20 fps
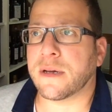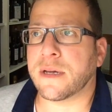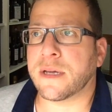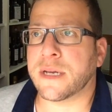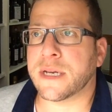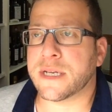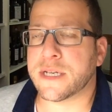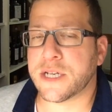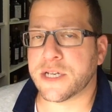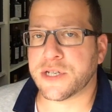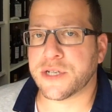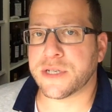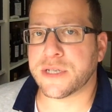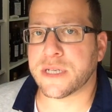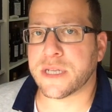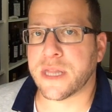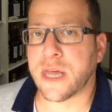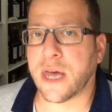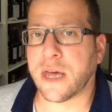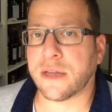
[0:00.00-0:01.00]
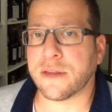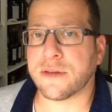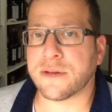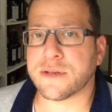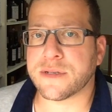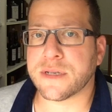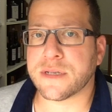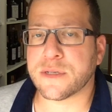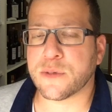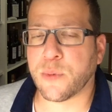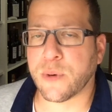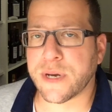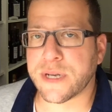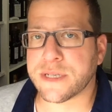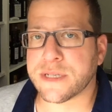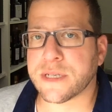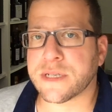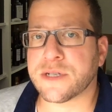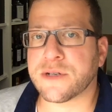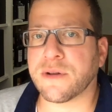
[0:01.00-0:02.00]
In addition to that, there's a
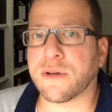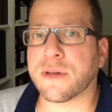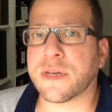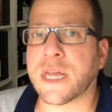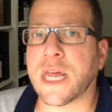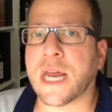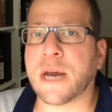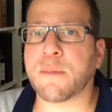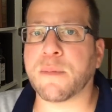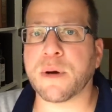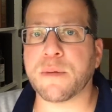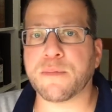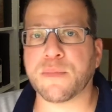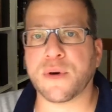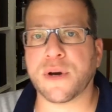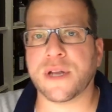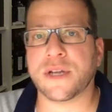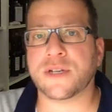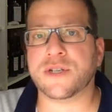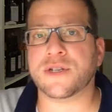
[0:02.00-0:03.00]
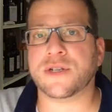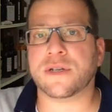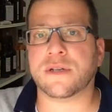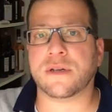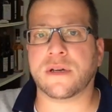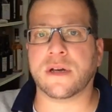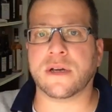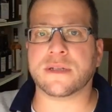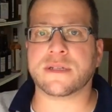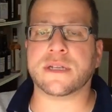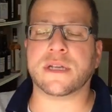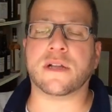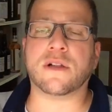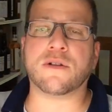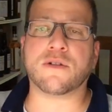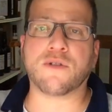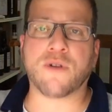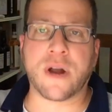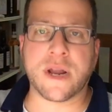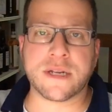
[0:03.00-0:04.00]
26-year-old Cameron Bridge, a single
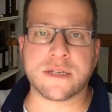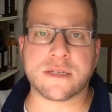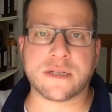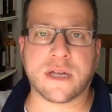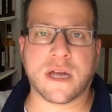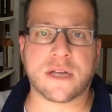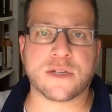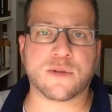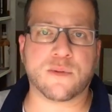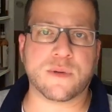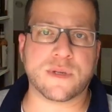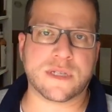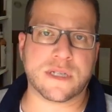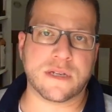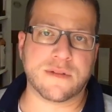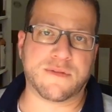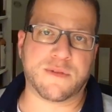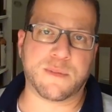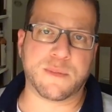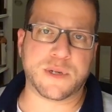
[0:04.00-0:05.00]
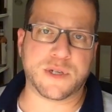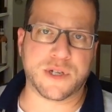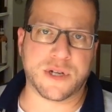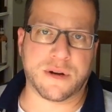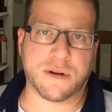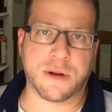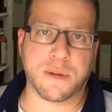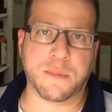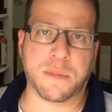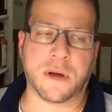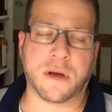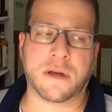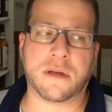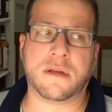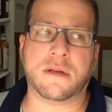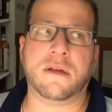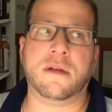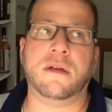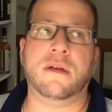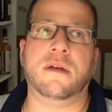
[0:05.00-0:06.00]
grain scotch whiskey from a sherry butt,
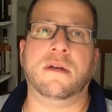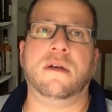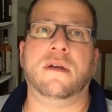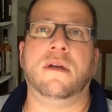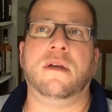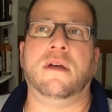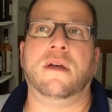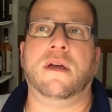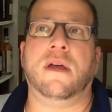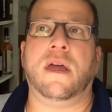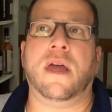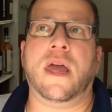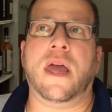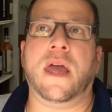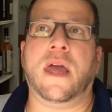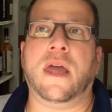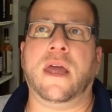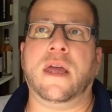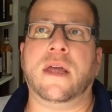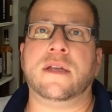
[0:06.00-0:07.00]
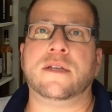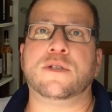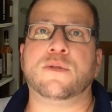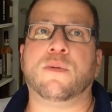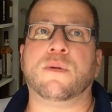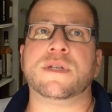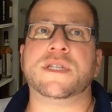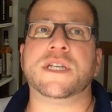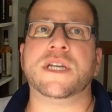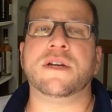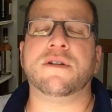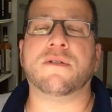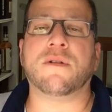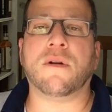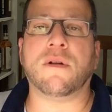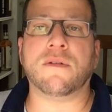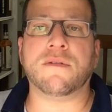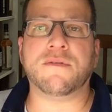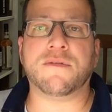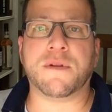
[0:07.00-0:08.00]
a
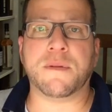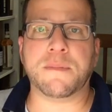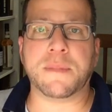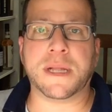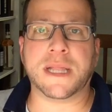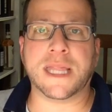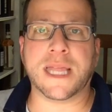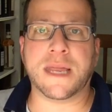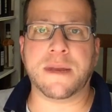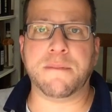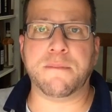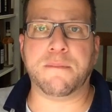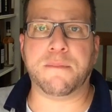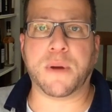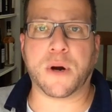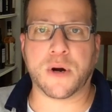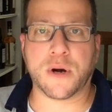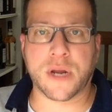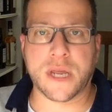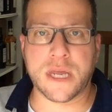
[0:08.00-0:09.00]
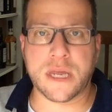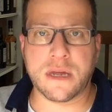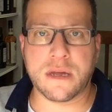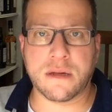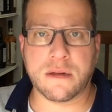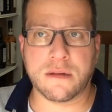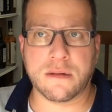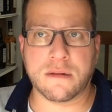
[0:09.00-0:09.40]
20-year-old from Glenburgie,